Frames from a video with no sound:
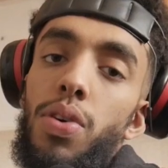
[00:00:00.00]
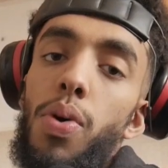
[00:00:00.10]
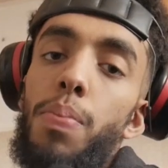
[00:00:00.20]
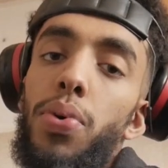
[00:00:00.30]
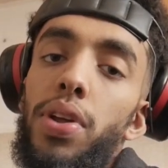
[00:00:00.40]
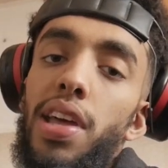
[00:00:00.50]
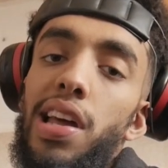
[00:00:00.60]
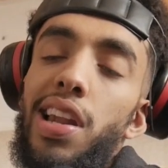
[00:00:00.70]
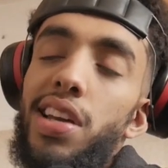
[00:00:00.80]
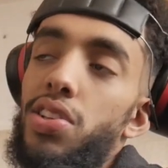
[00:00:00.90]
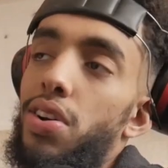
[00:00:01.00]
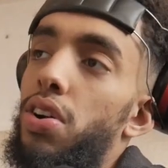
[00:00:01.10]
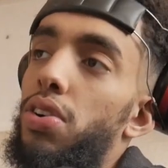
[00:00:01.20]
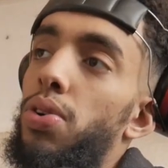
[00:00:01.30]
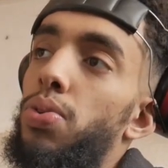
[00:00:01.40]
Now, one point that I'd like to
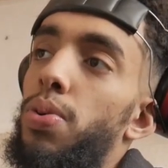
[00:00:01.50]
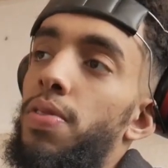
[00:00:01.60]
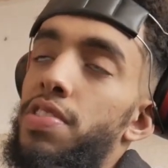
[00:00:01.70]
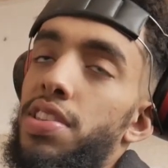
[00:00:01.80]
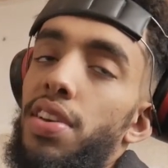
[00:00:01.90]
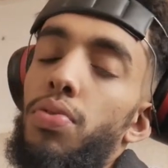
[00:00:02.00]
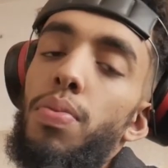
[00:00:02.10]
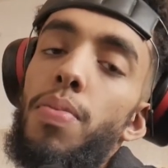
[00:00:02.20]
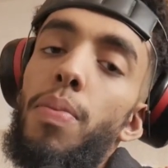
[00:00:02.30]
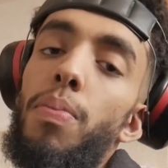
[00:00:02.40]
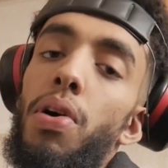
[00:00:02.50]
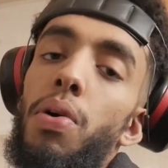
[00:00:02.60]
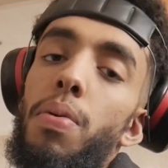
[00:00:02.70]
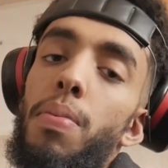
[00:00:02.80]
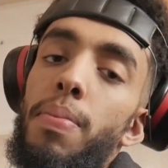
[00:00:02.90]
conclude with is that, remember,
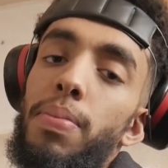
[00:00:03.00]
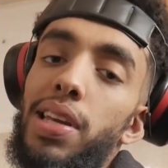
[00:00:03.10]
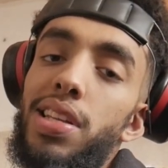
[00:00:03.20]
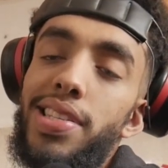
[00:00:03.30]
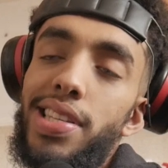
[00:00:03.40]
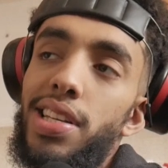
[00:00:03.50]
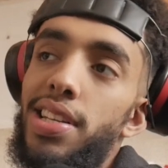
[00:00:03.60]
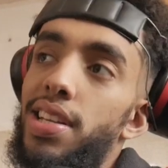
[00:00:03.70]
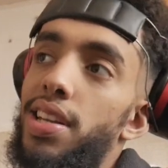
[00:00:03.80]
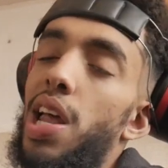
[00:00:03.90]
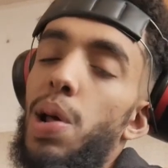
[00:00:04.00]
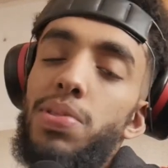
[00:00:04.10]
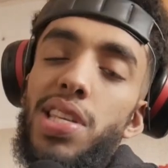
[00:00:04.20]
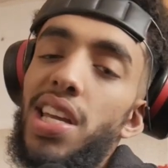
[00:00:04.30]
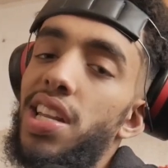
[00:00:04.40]
medicine, and I'm
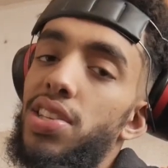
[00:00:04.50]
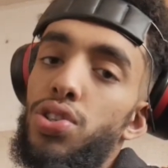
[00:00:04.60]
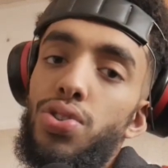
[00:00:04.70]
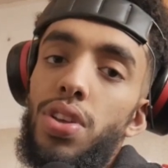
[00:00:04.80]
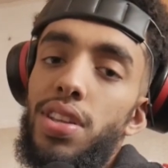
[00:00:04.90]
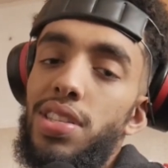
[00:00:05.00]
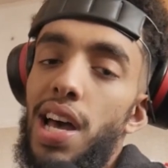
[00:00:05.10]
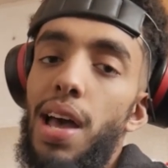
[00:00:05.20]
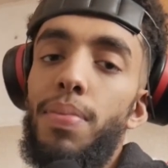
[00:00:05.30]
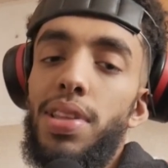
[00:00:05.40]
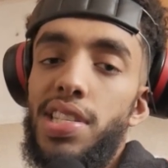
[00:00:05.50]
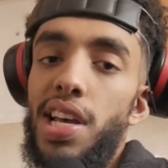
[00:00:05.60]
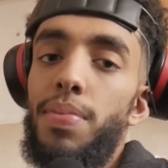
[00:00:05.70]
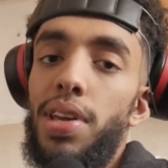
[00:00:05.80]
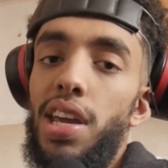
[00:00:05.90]
saying this time and
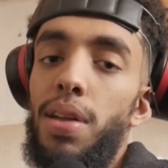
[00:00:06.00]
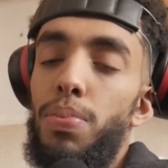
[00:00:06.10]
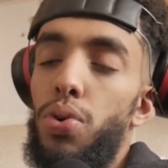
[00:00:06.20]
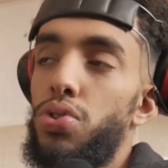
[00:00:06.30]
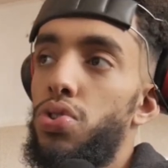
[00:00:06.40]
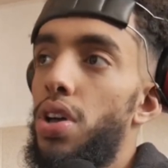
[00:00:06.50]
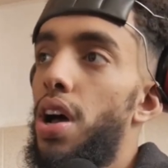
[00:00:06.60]
time again, because